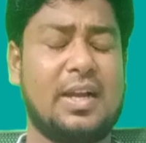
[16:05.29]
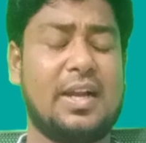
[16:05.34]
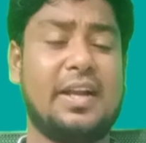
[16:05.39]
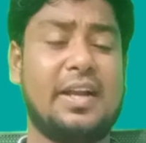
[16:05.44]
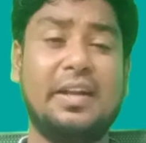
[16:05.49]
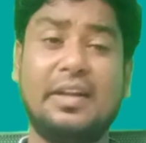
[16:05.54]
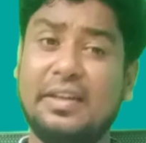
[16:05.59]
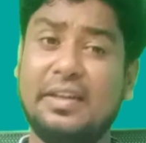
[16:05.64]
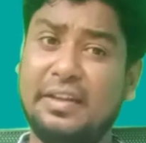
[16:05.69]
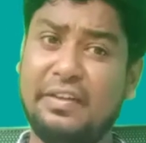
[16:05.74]

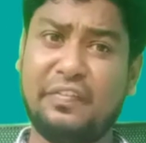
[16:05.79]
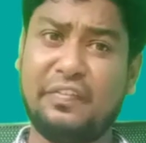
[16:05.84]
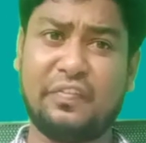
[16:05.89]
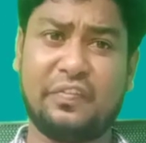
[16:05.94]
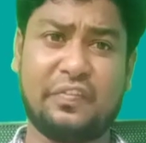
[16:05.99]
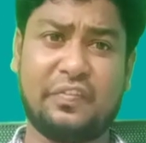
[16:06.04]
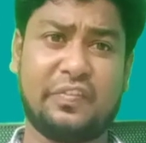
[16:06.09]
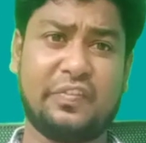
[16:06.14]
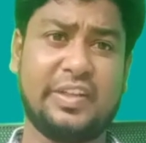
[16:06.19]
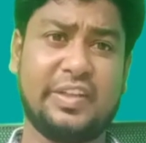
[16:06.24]
And
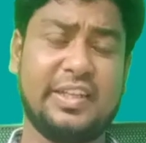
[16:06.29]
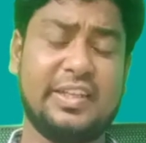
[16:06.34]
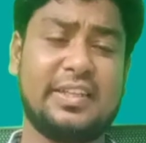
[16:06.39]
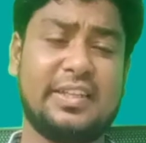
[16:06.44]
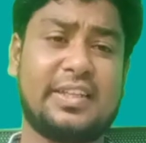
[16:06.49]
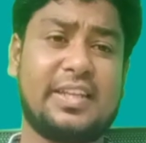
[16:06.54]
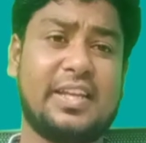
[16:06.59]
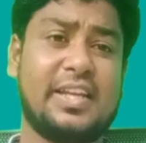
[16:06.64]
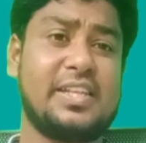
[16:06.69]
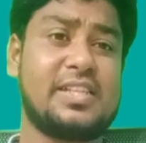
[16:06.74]
if
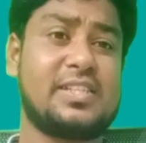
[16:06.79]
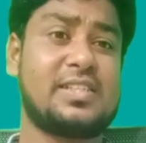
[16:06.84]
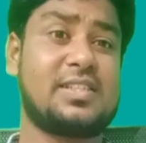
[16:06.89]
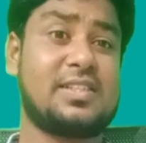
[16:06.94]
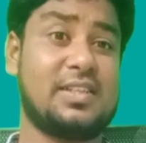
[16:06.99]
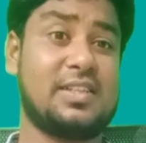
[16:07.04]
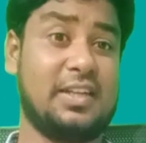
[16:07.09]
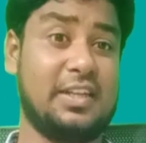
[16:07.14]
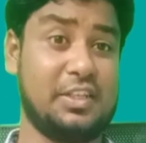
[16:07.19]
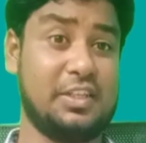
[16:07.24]
in
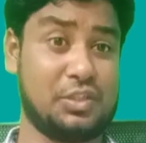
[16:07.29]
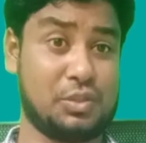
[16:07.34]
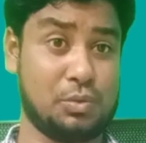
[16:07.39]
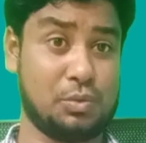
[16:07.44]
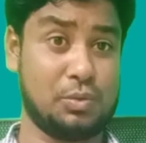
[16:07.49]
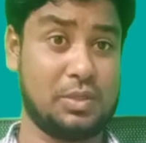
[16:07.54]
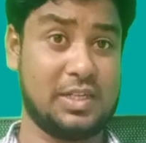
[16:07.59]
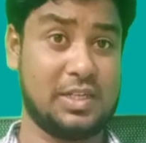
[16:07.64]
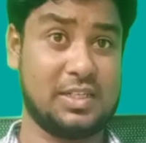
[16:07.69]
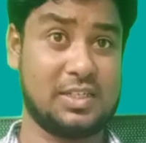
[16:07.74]
case any
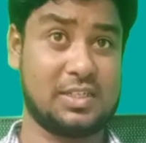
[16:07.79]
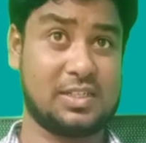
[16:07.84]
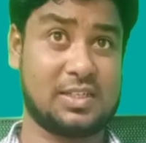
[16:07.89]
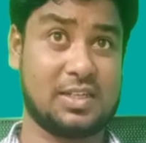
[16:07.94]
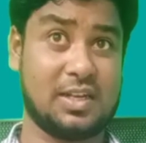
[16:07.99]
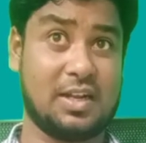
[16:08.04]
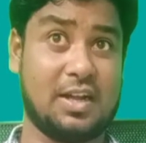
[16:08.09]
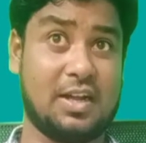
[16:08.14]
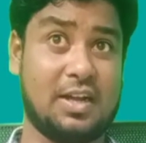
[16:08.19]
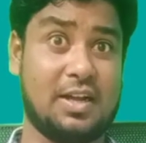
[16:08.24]

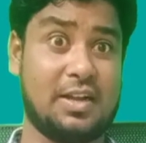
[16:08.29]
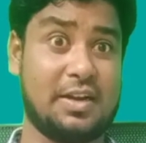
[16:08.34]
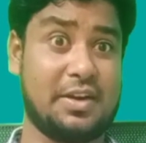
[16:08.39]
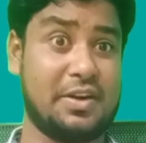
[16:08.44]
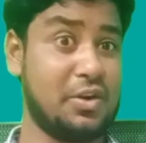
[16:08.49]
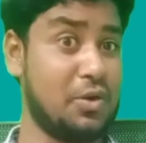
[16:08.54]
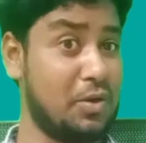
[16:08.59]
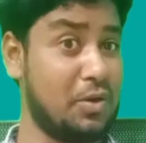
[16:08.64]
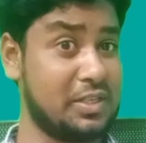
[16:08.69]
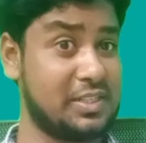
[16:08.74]
students
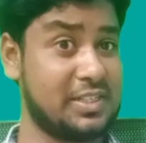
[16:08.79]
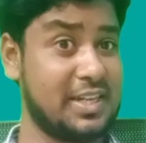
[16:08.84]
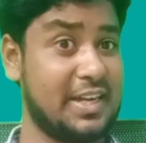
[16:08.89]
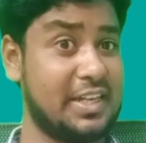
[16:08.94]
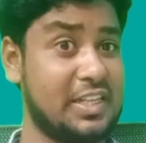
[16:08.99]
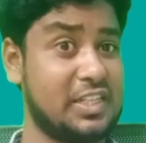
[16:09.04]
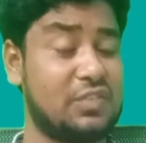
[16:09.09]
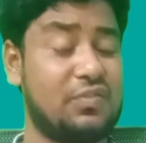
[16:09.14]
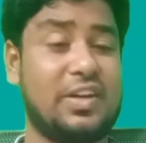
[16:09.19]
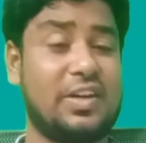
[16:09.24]
are not
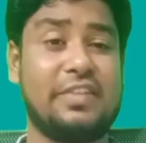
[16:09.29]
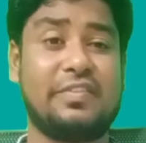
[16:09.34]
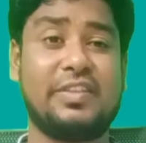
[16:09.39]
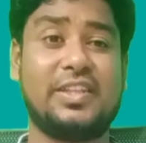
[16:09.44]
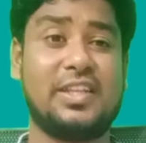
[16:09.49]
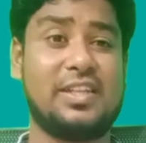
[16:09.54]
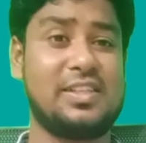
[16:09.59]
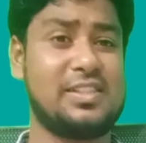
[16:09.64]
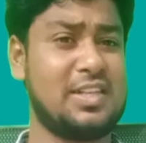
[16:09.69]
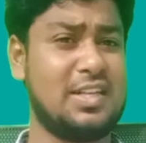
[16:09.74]
satisfied
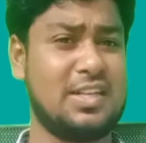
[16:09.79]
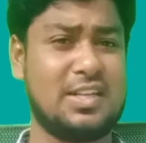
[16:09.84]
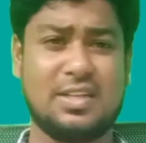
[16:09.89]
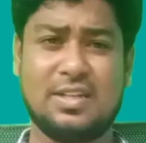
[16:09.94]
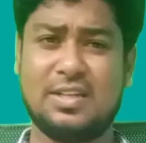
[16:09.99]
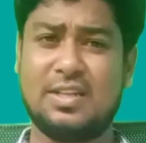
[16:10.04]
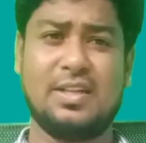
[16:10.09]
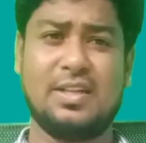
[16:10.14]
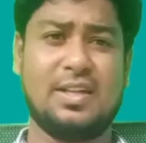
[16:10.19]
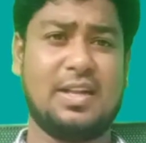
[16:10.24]
with the result,
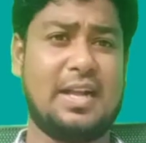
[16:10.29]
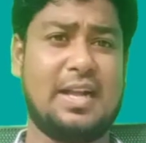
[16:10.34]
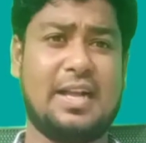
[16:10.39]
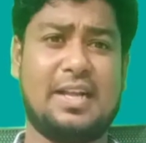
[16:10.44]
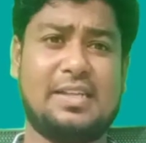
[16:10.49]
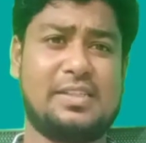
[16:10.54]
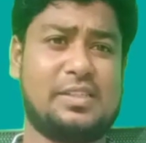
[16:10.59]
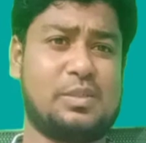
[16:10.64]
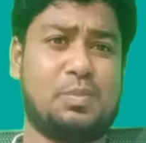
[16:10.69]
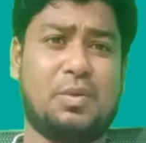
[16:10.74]

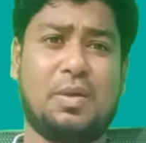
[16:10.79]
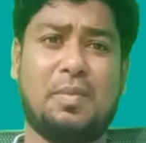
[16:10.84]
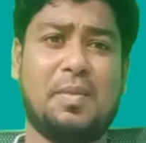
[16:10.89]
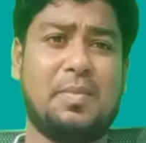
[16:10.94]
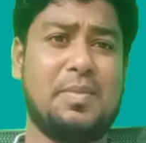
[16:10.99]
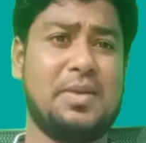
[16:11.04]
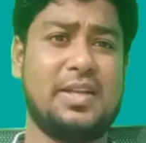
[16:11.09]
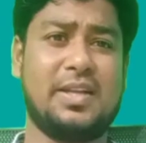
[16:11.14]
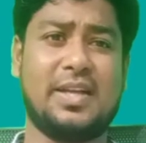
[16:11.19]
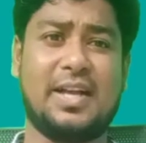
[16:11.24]
as
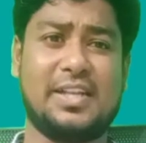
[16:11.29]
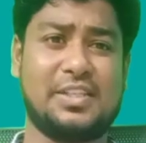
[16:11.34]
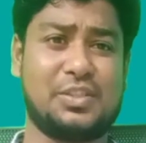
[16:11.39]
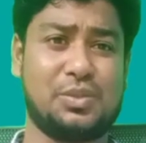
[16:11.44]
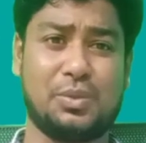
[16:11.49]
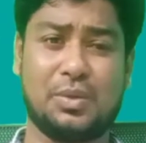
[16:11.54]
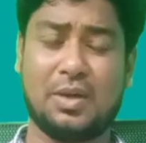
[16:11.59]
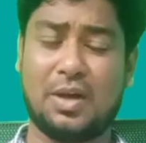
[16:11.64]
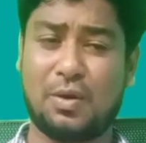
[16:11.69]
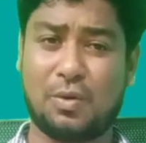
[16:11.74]
probably
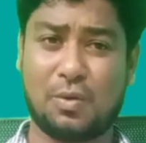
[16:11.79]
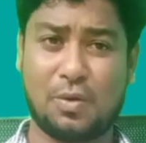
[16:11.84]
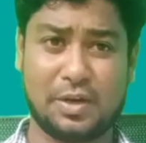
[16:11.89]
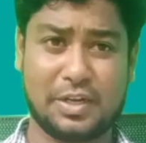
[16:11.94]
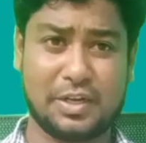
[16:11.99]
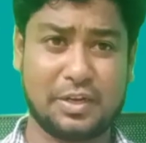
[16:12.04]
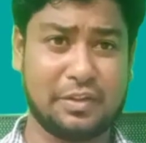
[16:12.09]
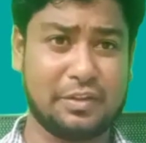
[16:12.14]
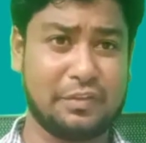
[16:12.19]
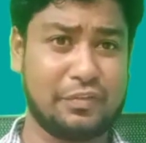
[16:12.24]
as you have
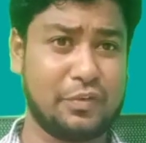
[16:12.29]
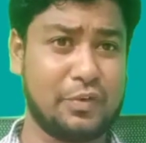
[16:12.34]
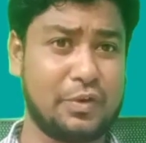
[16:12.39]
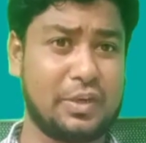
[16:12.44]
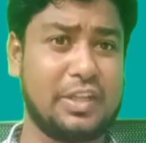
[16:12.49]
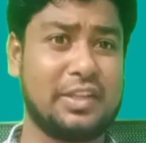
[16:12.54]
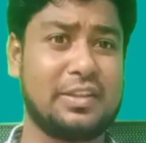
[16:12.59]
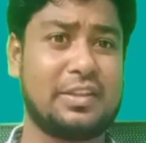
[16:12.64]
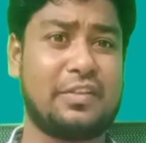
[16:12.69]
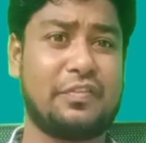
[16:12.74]
got it on the
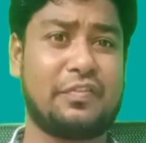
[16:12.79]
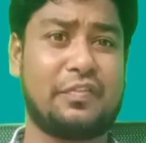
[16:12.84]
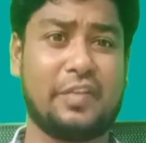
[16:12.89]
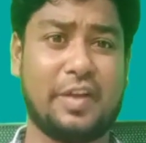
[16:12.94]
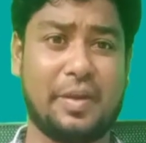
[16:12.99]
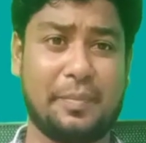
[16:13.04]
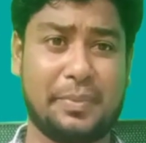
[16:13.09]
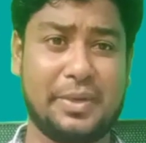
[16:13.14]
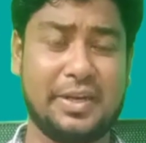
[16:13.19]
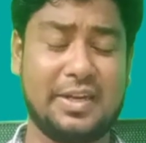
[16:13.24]
14th
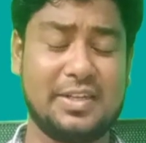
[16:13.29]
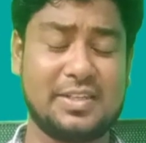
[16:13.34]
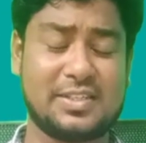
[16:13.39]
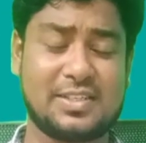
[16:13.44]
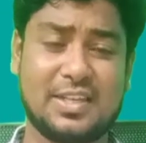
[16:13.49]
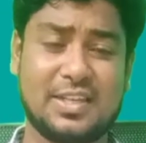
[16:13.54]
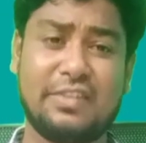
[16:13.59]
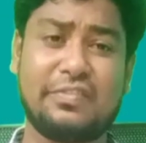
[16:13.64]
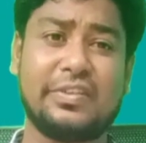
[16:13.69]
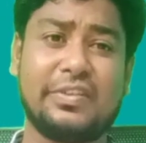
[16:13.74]
of April
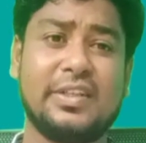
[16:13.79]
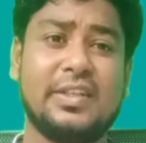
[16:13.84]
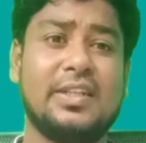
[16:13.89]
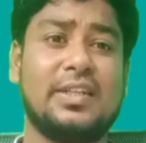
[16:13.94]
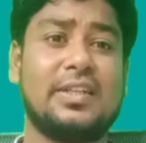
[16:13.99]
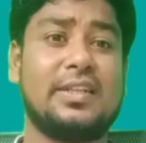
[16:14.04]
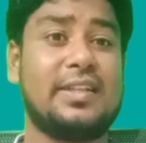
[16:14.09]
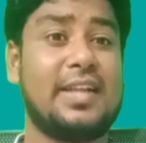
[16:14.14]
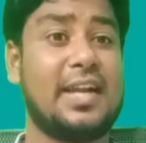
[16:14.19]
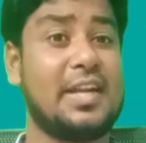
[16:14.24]
itself,
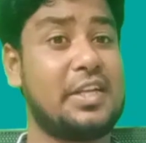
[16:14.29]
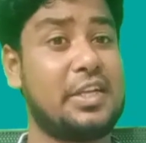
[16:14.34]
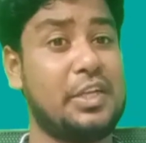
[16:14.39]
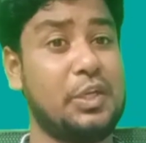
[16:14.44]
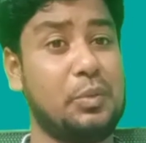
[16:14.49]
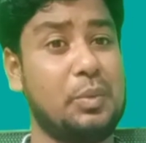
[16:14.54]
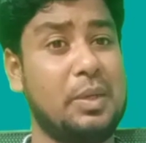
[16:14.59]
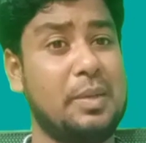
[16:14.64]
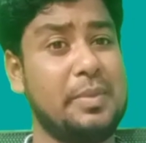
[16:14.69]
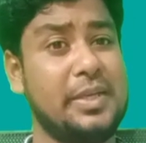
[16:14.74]

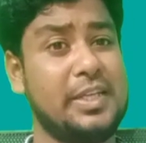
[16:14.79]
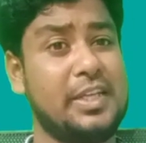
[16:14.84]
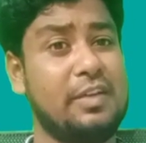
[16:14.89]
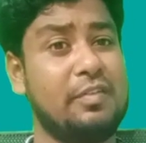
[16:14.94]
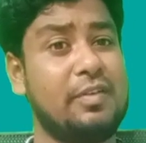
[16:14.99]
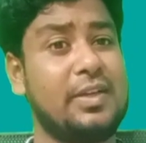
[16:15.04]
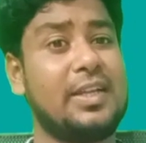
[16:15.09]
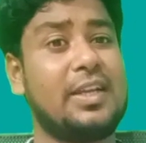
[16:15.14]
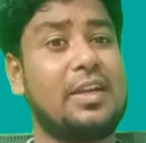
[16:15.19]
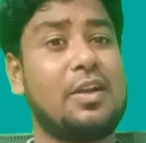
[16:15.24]
that you will be
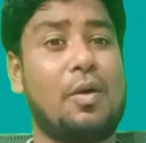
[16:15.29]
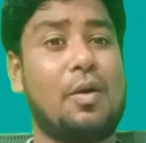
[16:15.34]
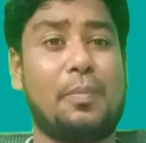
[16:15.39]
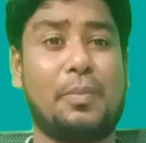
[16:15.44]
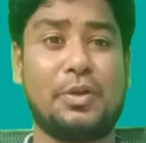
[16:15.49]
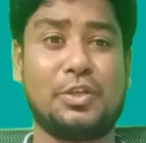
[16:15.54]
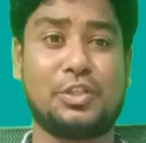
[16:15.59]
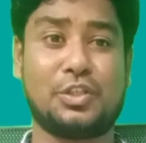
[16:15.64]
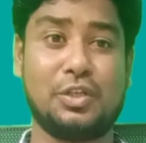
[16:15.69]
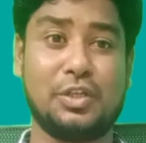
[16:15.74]
given an
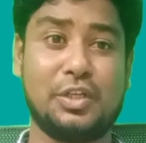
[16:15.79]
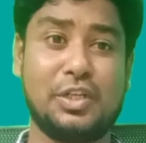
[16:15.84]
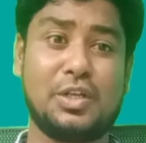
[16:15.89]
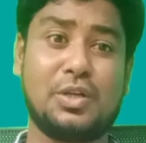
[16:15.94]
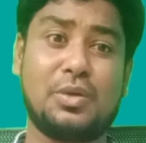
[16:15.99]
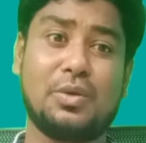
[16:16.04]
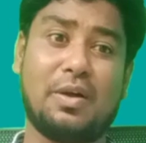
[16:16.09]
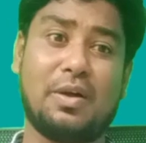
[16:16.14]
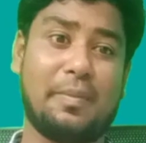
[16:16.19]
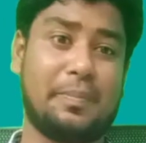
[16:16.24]

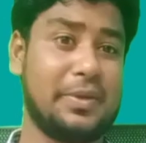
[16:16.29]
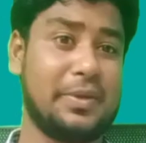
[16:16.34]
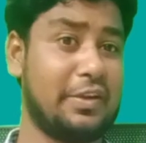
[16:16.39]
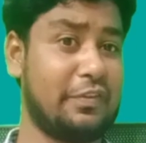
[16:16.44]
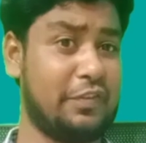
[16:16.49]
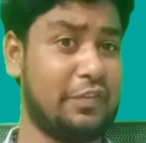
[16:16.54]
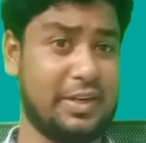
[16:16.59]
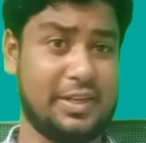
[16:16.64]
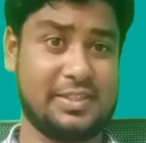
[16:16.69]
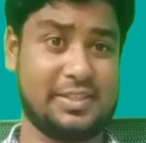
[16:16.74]
opportunity to
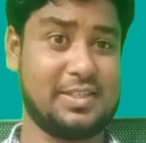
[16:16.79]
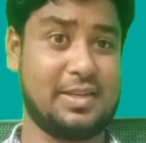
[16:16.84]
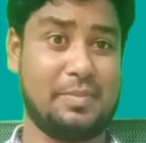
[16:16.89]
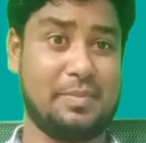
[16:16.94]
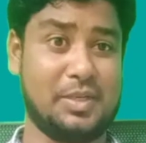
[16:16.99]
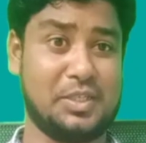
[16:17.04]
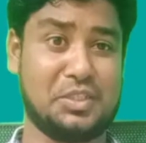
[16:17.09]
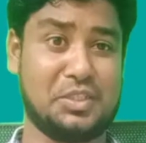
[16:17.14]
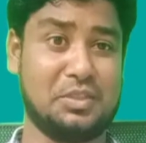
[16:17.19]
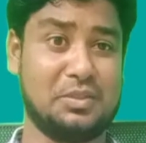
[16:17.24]
appear for
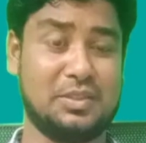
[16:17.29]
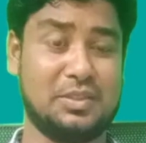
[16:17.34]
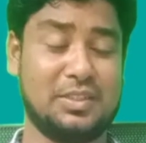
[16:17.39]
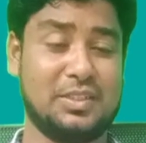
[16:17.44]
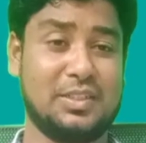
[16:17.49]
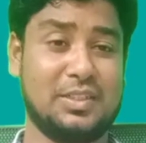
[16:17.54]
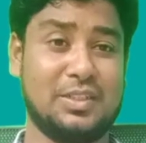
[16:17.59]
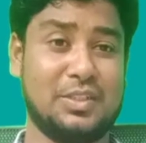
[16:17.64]
examination.